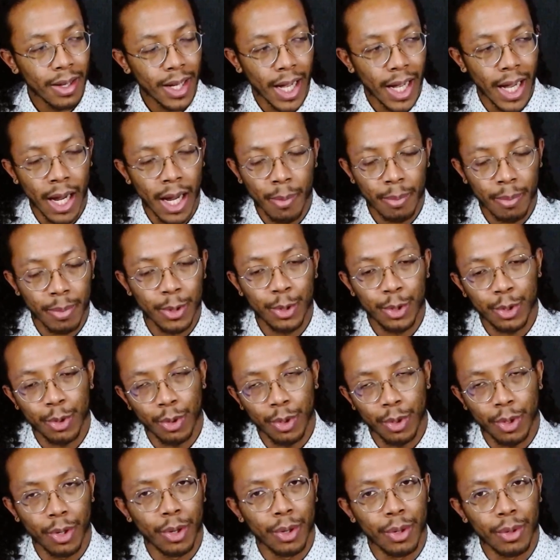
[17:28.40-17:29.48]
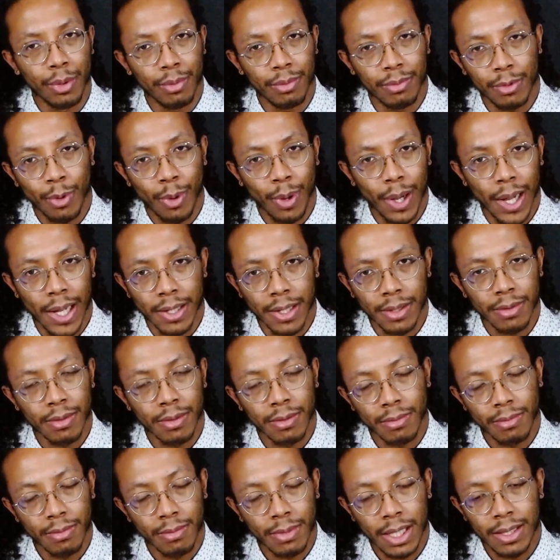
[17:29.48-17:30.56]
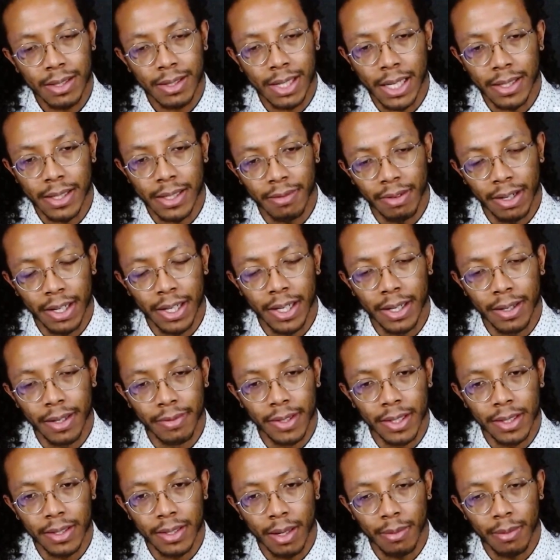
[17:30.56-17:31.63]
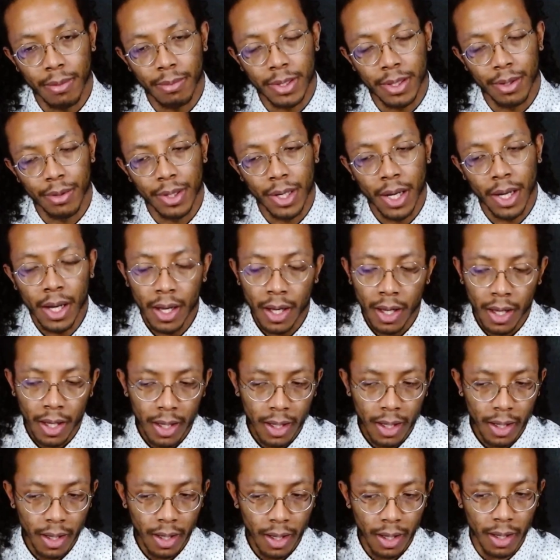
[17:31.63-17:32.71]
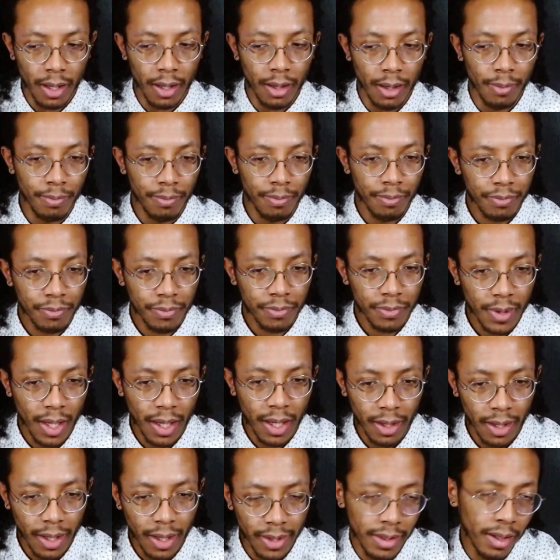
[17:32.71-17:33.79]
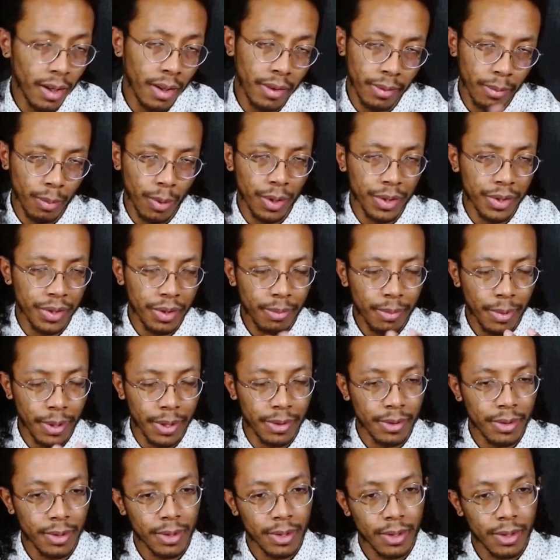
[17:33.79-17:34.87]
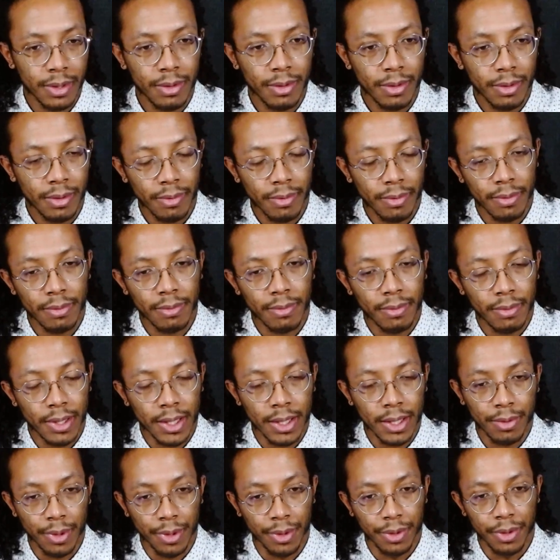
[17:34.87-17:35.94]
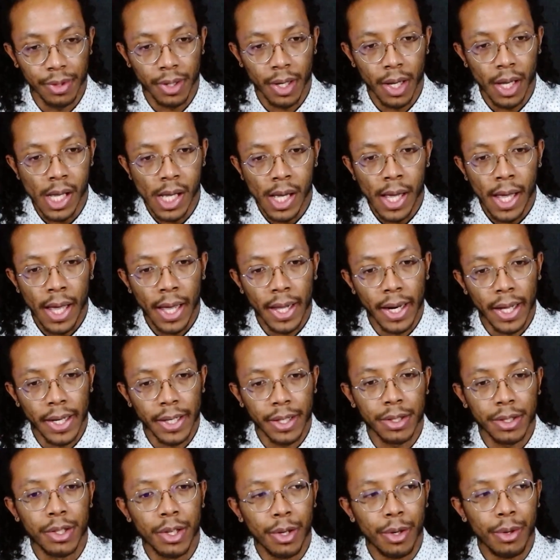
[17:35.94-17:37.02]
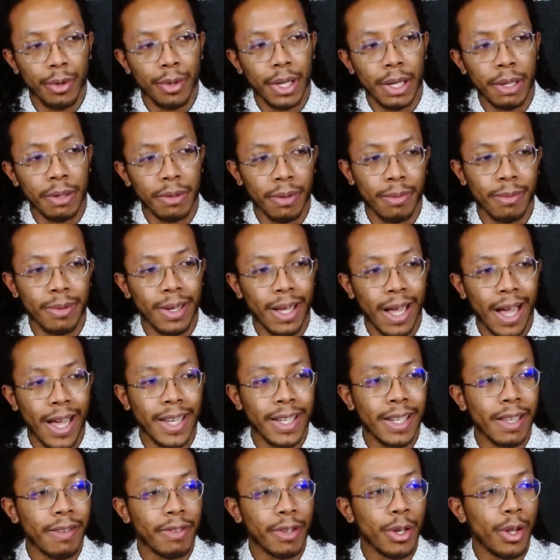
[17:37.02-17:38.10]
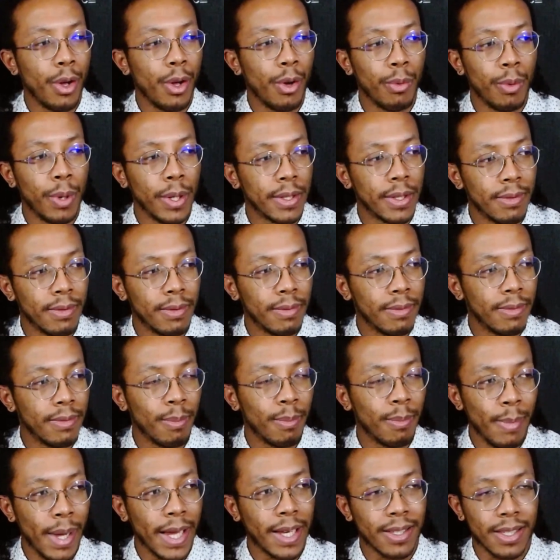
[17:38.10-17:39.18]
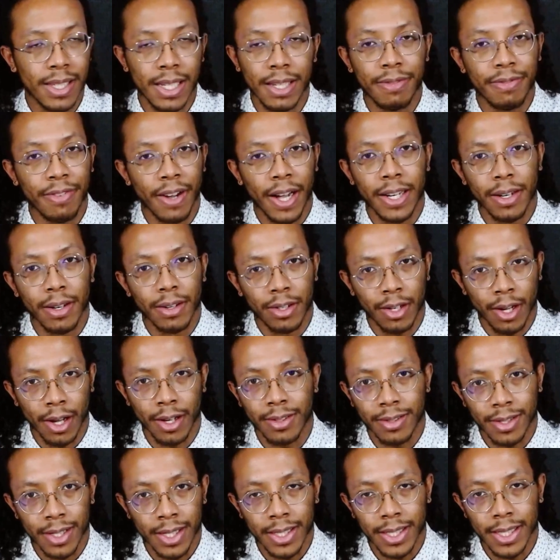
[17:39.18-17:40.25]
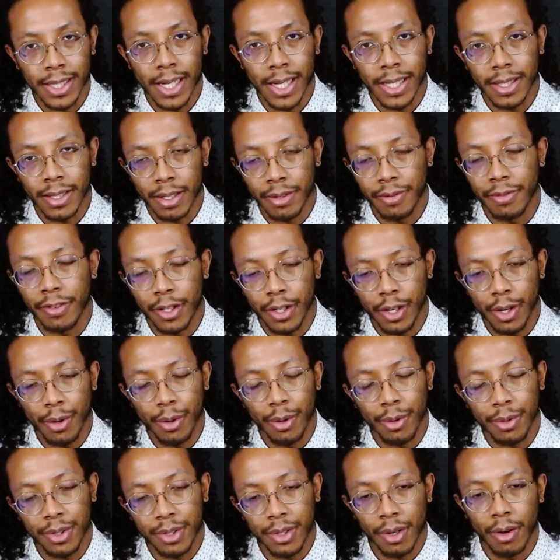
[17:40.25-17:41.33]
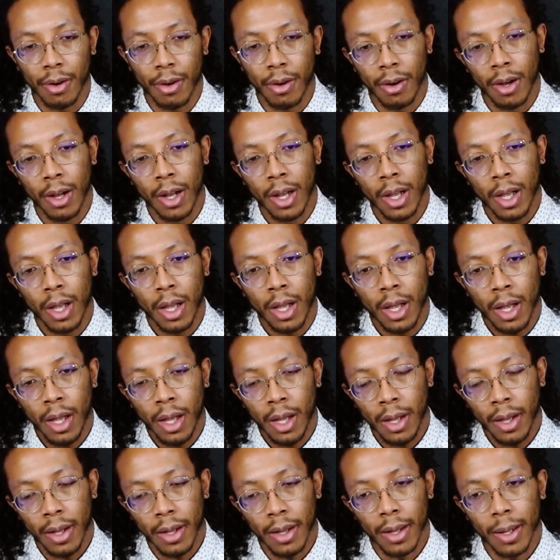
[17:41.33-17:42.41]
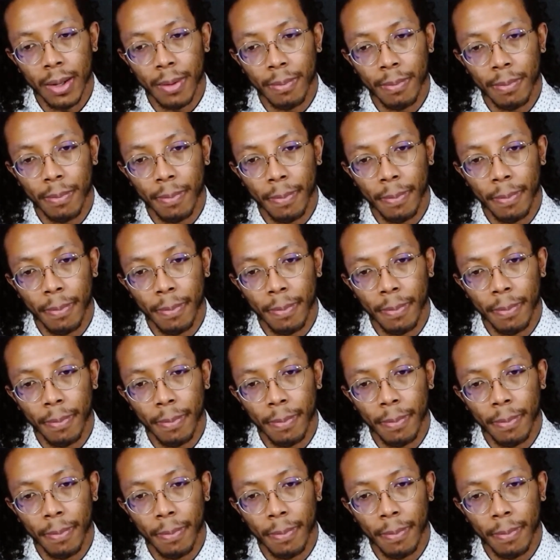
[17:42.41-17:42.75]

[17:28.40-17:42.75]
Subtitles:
I happen to talk quite extensively in this episode and the other ones, but this one, and I don't know, I never know what makes the final cut in the edited video. So if